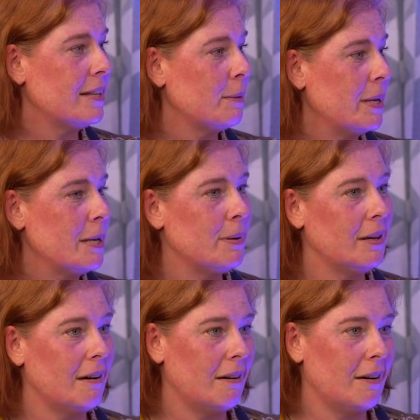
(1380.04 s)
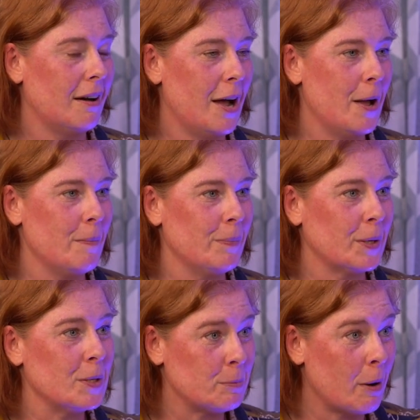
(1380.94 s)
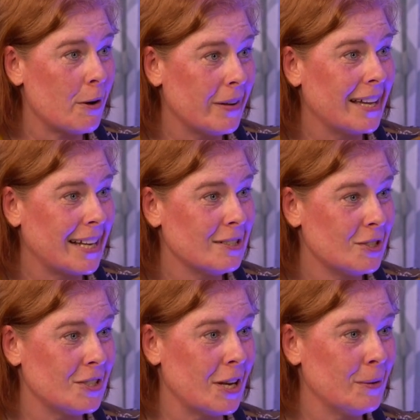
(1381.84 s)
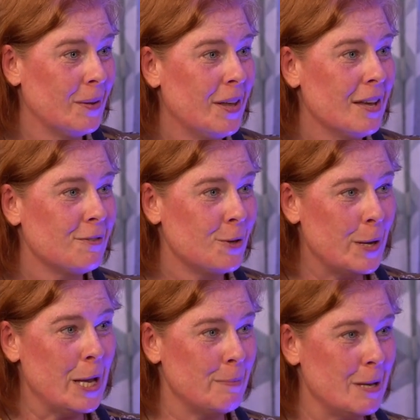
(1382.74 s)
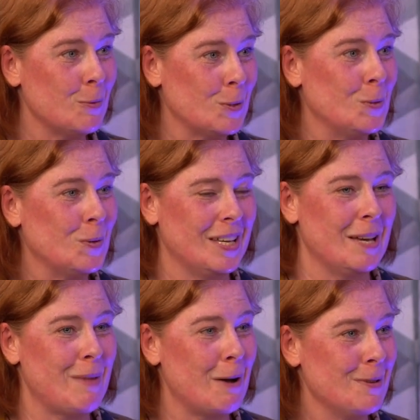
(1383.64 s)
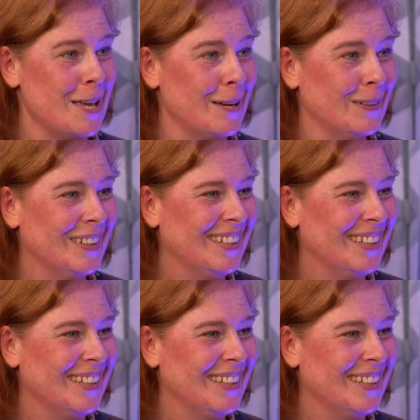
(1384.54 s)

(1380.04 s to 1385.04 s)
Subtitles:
that people are conspiring against you, if you hear people talking about you,